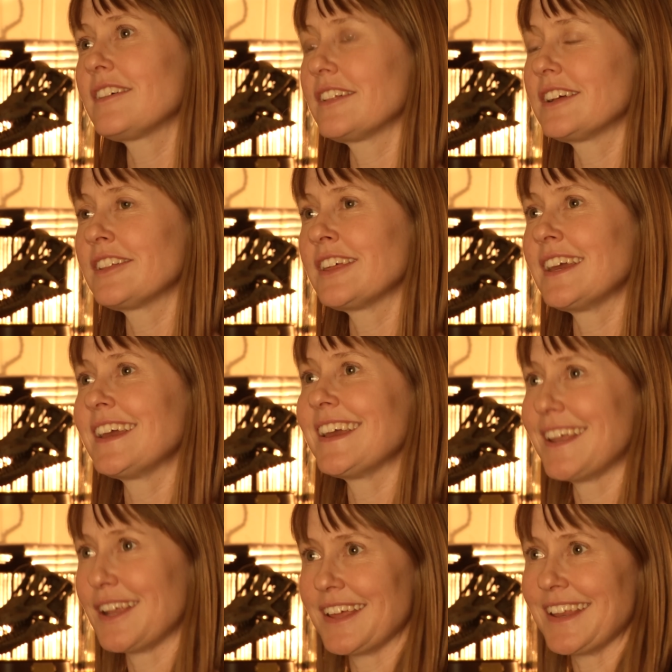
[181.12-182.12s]
clearly
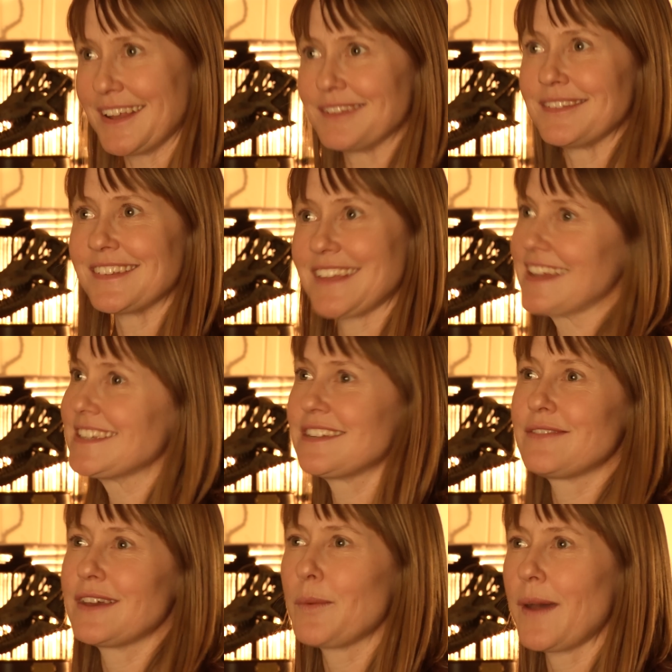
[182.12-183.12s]
in a, in a
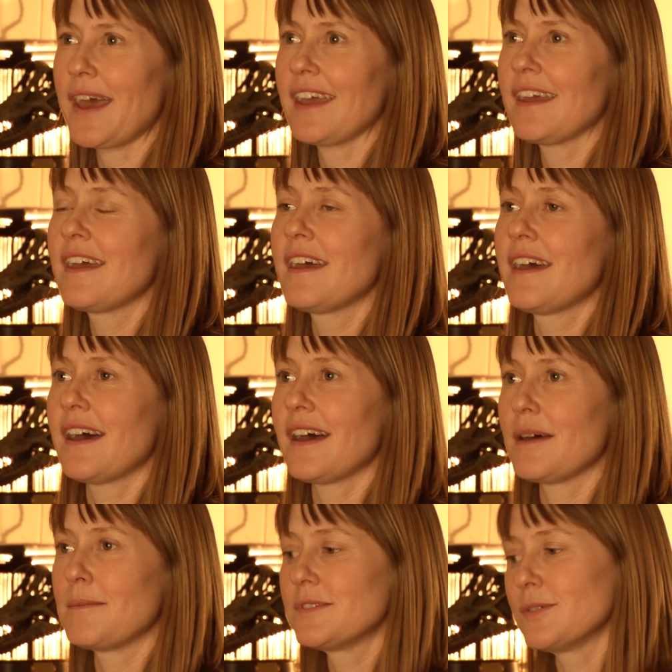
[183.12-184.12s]
scientific way
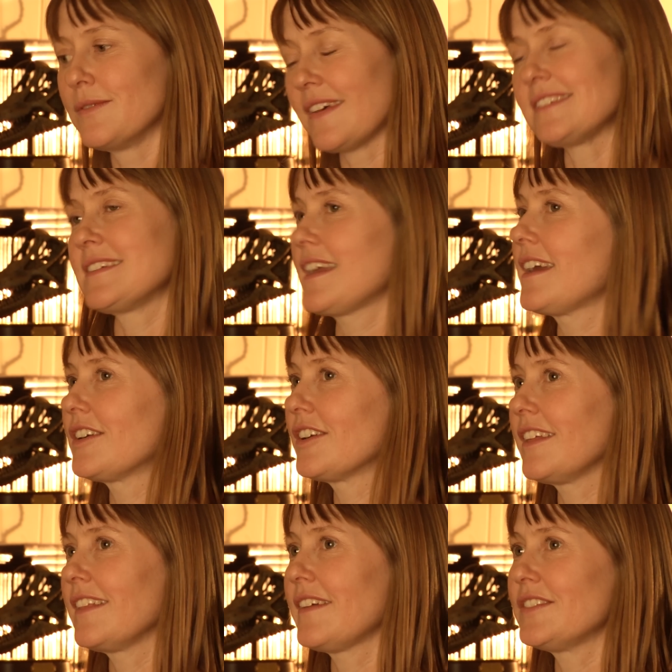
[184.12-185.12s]
um, to investigate
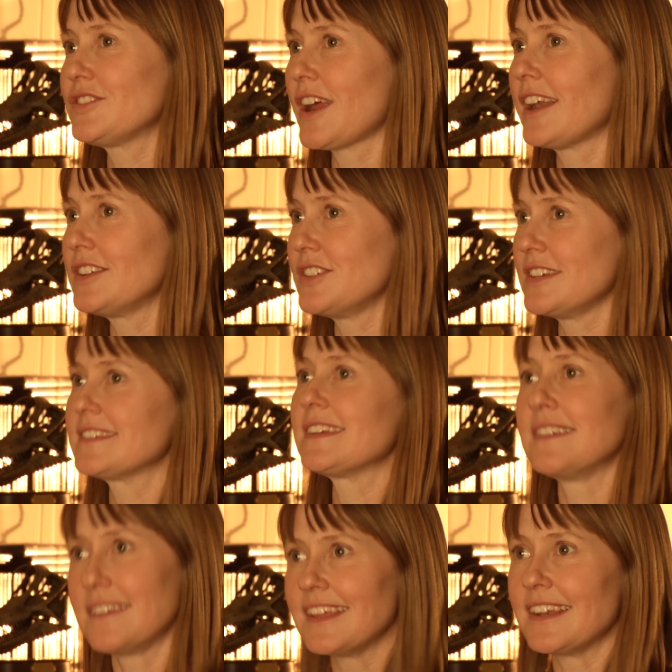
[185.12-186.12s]
early life strategies
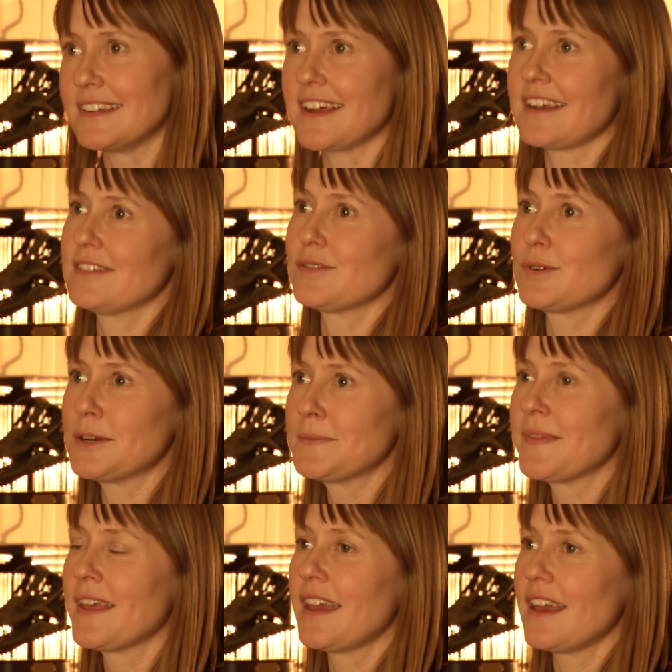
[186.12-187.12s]
in, in a dinosaur.
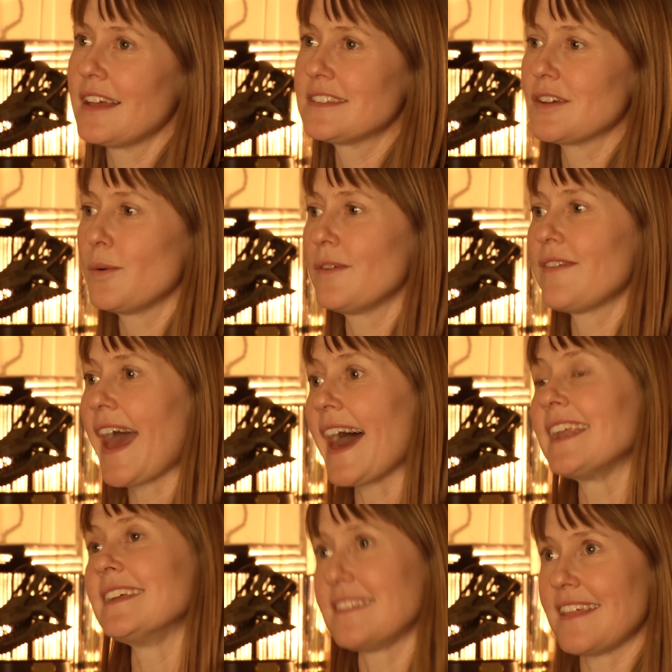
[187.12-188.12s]
And so we've
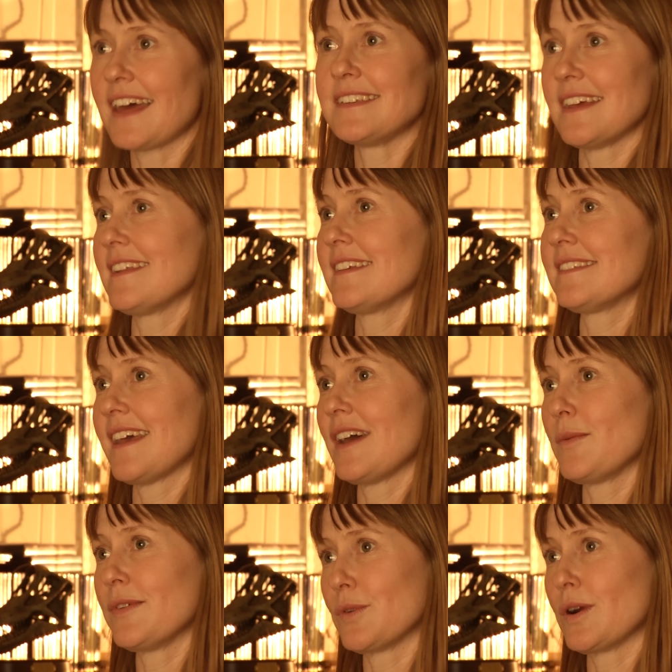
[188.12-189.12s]
added to that data
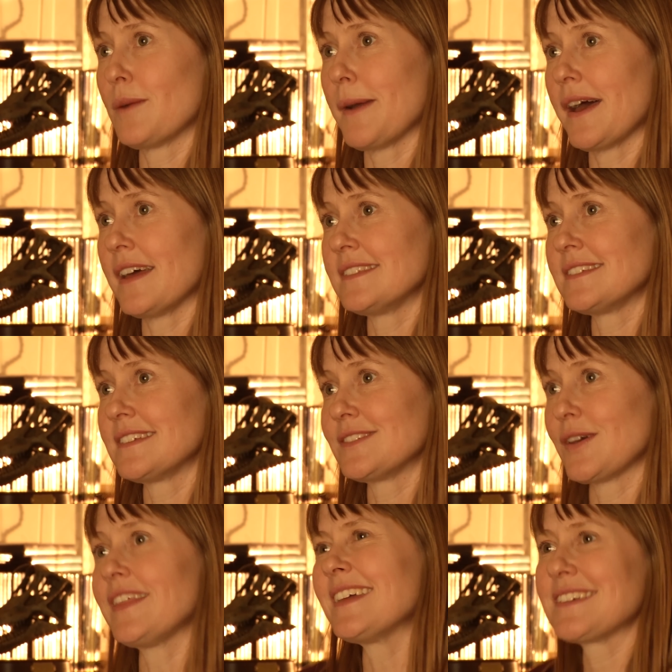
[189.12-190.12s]
set with sauropods.
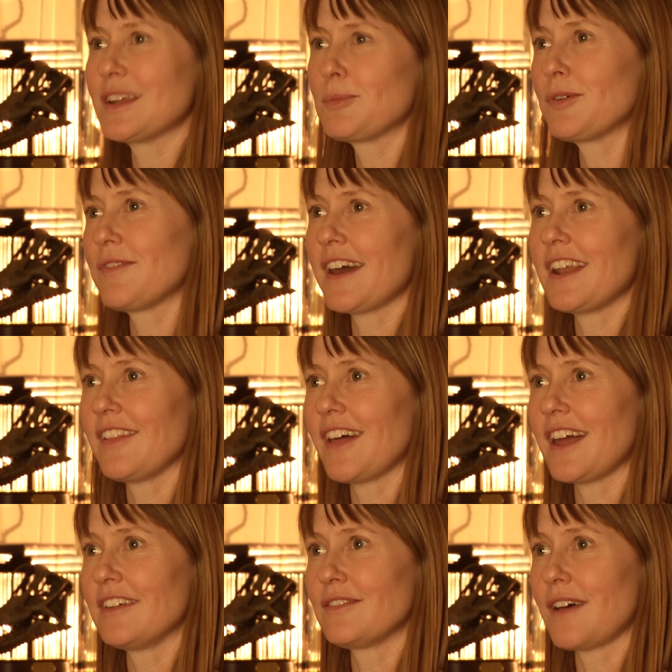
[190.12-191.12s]
So I think it's going to provide a
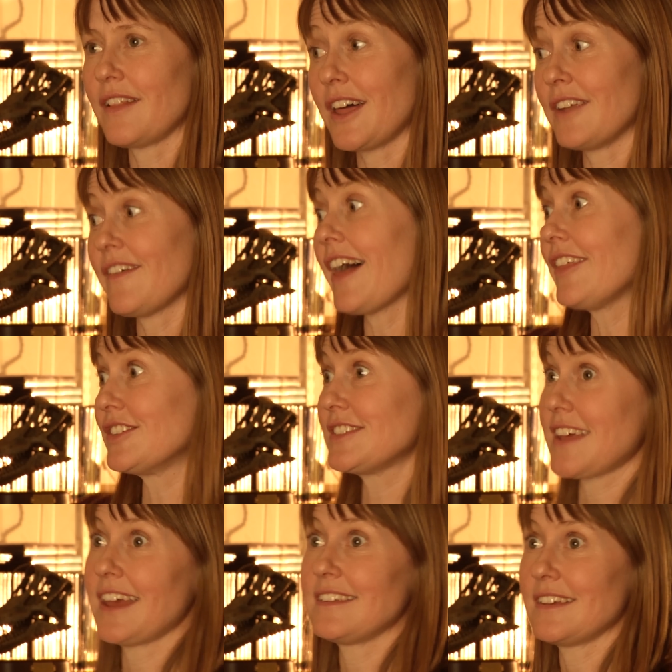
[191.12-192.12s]
lot of a lot of other
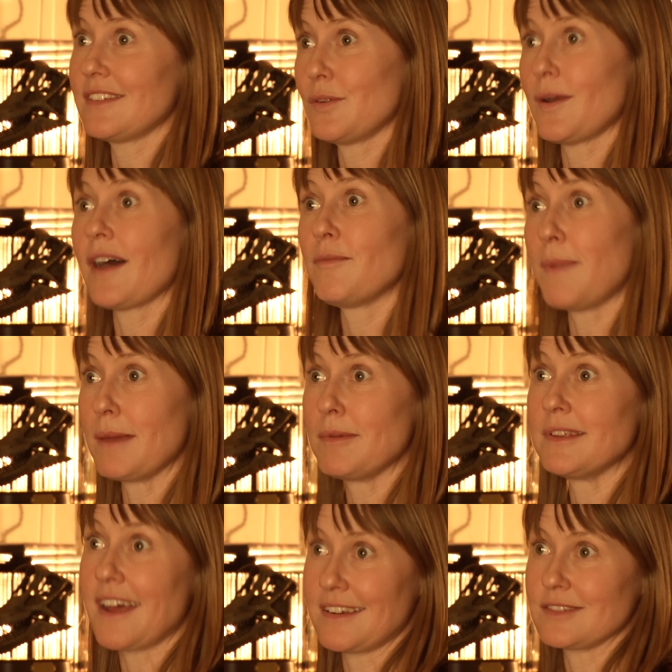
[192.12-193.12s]
scientists who have
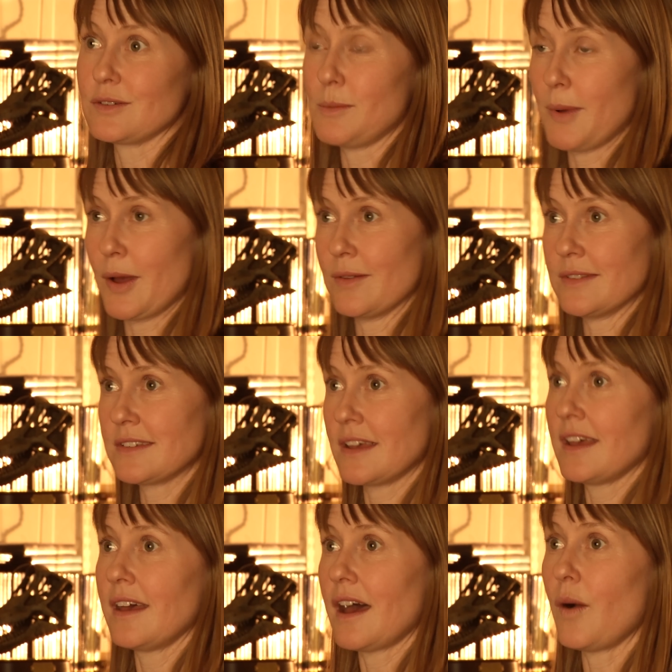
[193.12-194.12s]
baby dinosaur bones
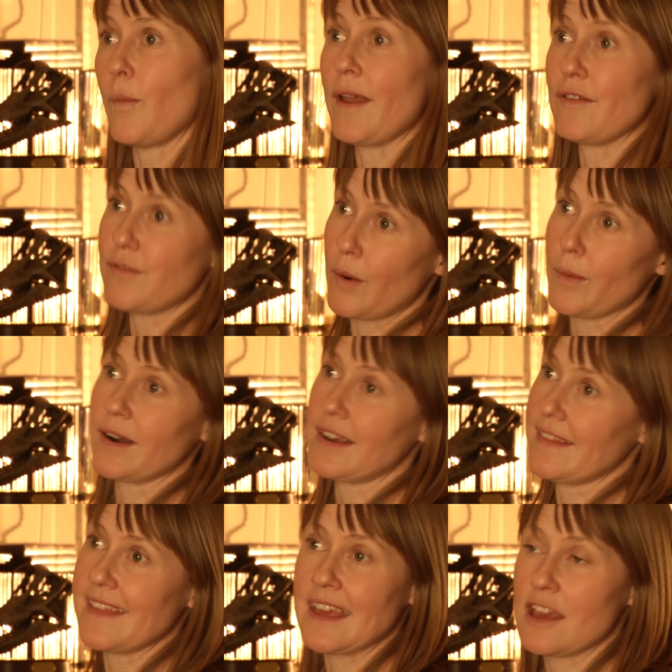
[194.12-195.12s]
a way forward
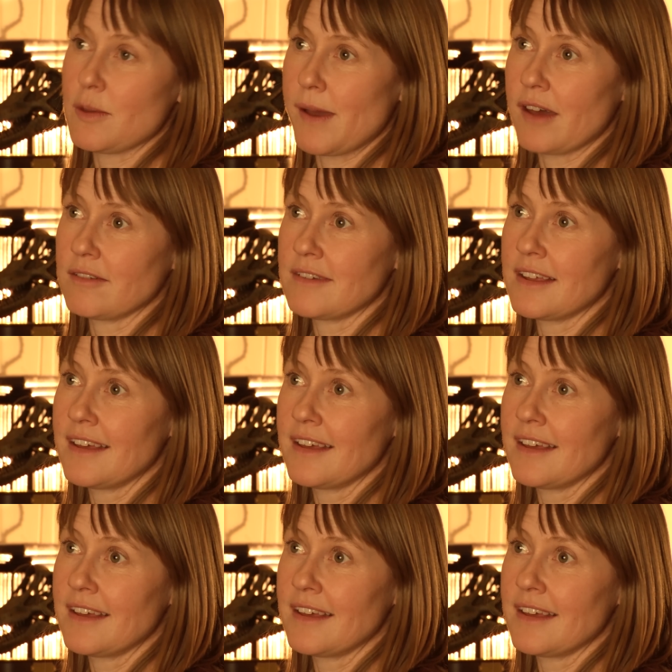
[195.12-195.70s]
in thinking about